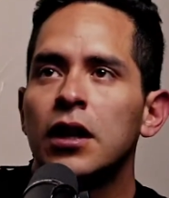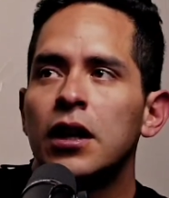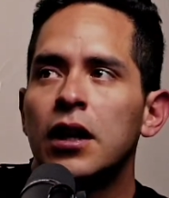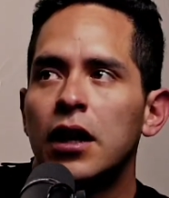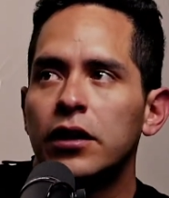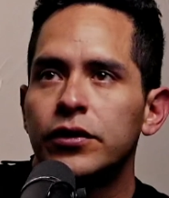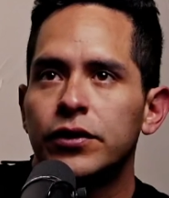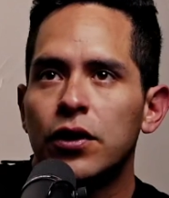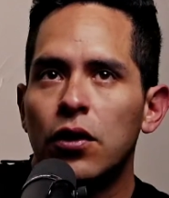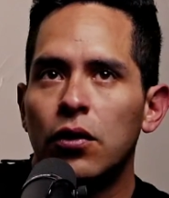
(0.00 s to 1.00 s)

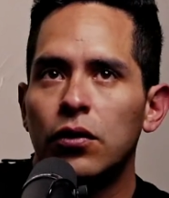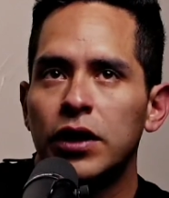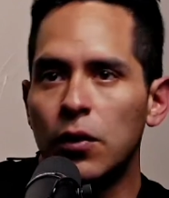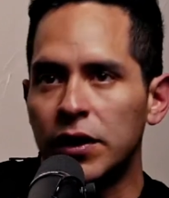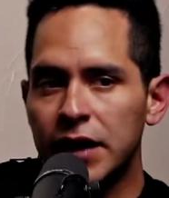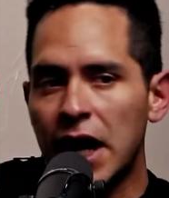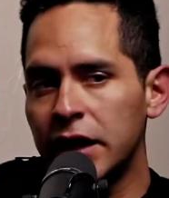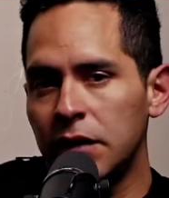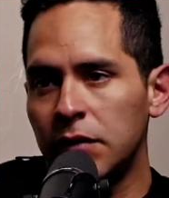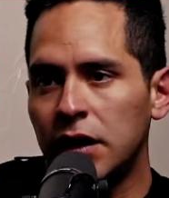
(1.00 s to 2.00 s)
So he was
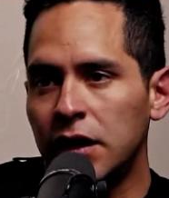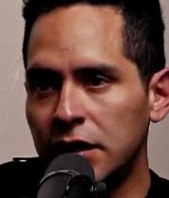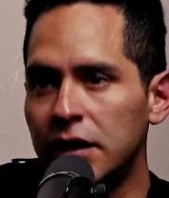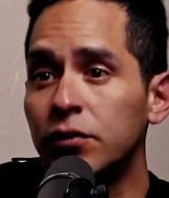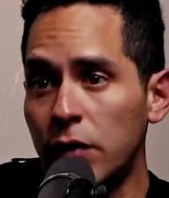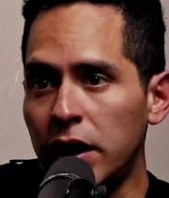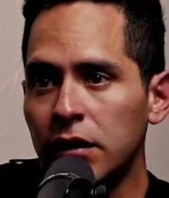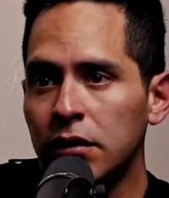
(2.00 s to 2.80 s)
guiding me in this way,